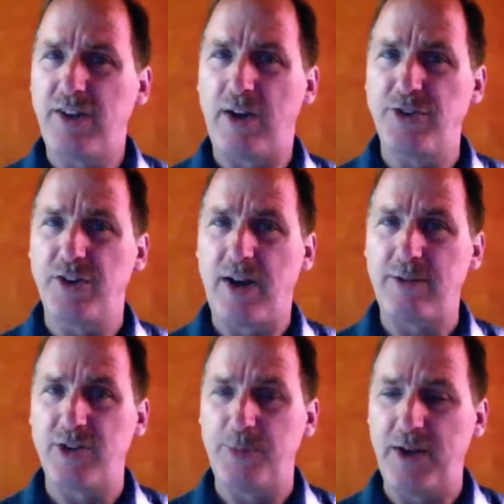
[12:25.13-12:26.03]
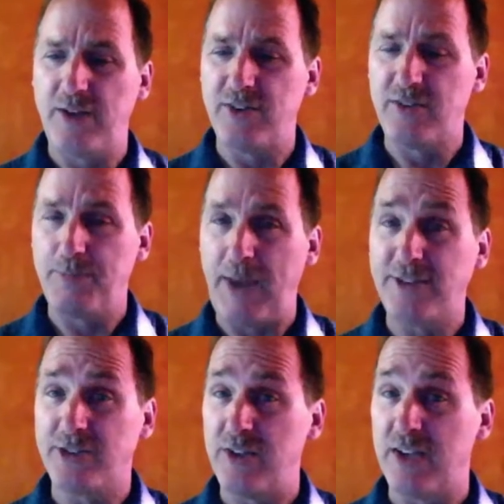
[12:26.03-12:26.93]
it intelligent coverage because it's
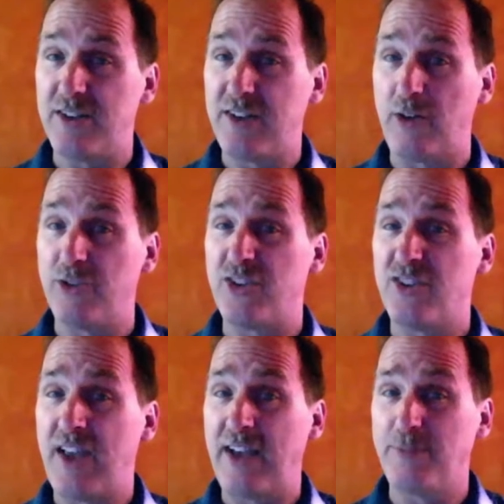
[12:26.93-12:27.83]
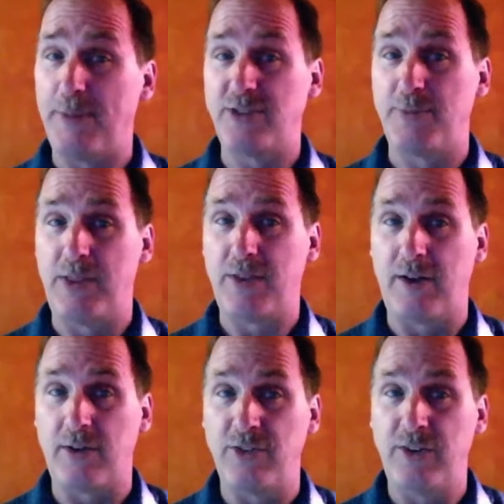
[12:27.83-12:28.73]
basically an intelligent test bench
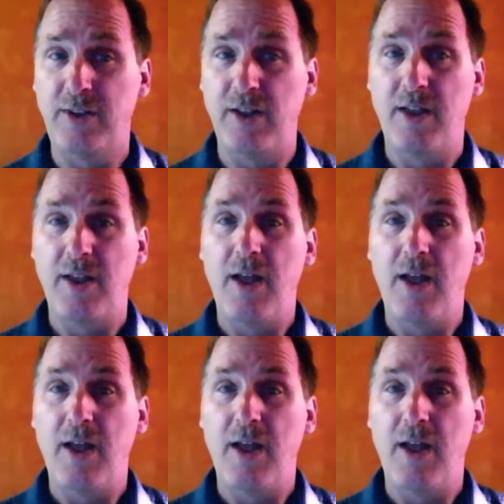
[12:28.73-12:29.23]
methodology.